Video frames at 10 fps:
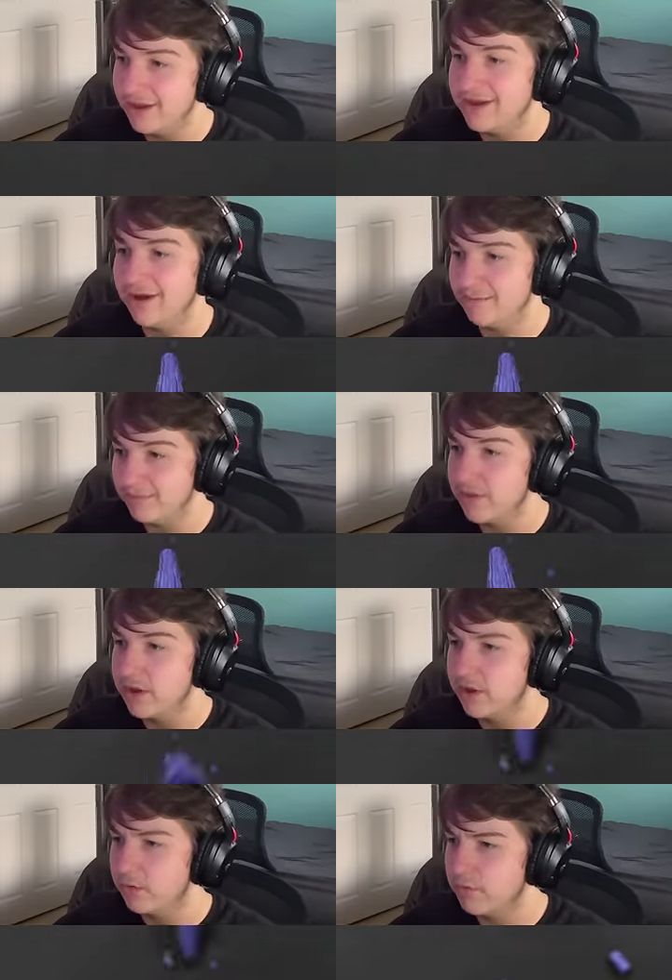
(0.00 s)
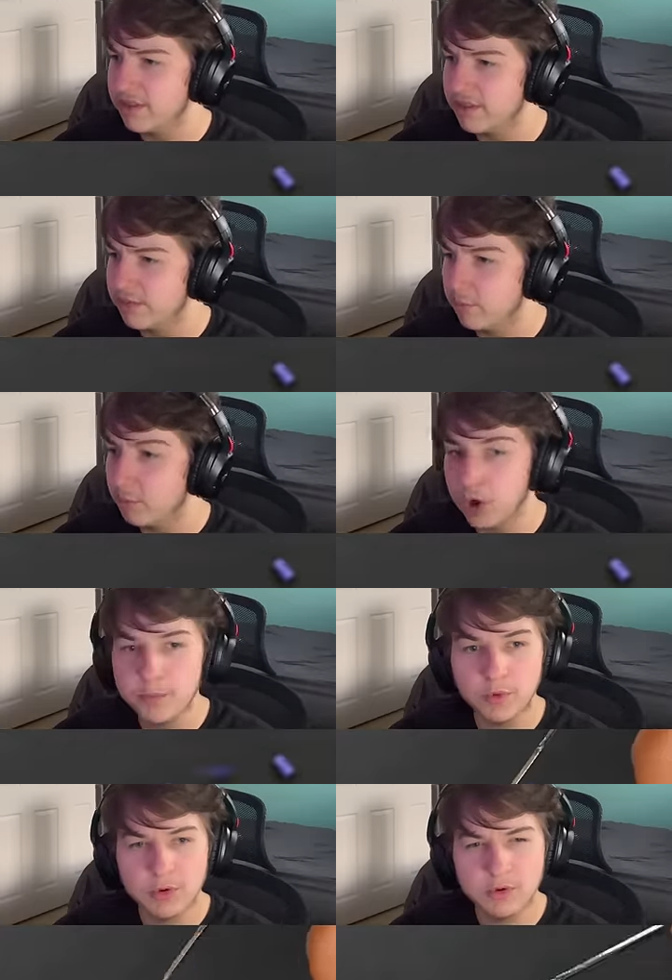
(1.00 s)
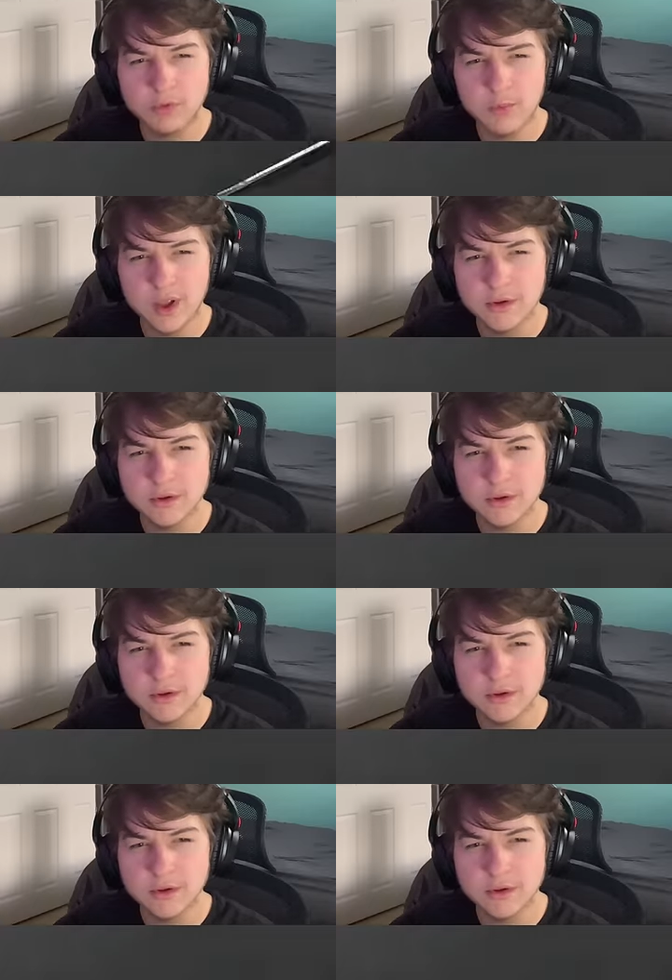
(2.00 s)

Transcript: Yep. What's this? Purple. Wait.